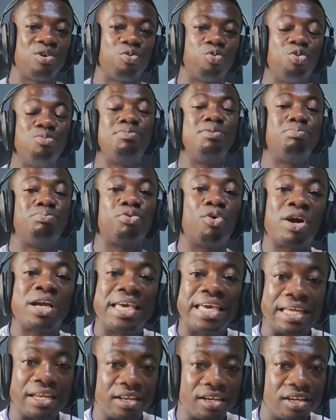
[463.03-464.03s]
we'll be
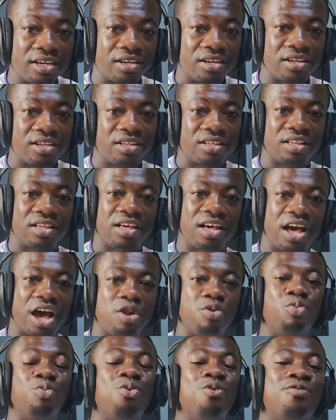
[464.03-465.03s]
broken
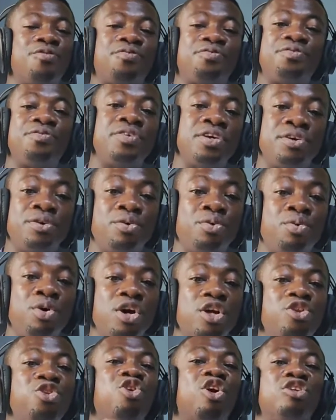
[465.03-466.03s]
and we'll
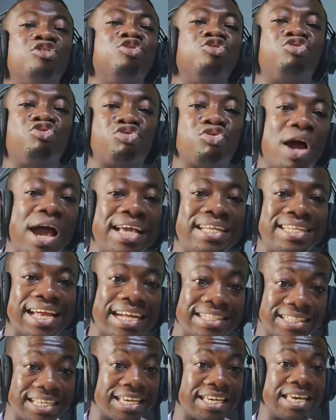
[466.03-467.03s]
feel not to try
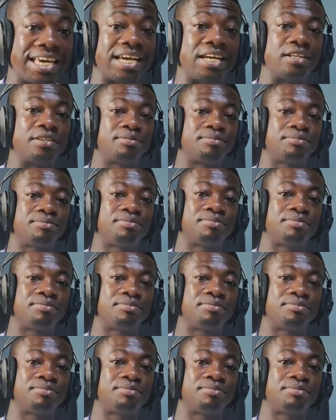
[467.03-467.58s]
that again.